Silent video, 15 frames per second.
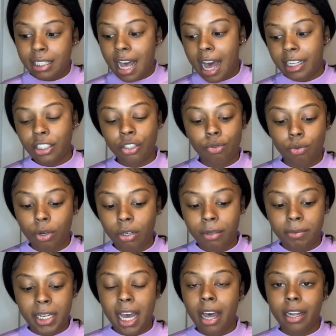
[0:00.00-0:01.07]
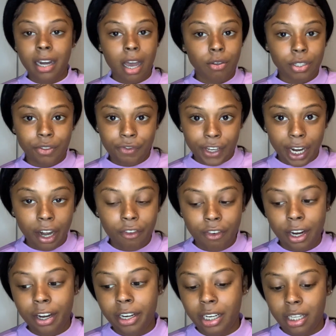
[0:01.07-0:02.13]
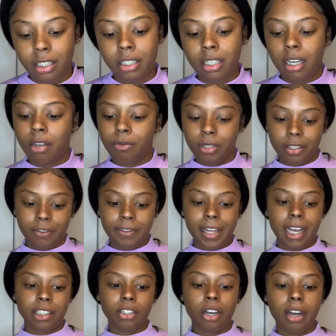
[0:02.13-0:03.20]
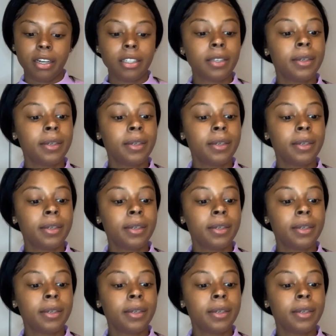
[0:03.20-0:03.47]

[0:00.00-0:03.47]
I just wrote them down, and I was very, very detailed with the flashcards.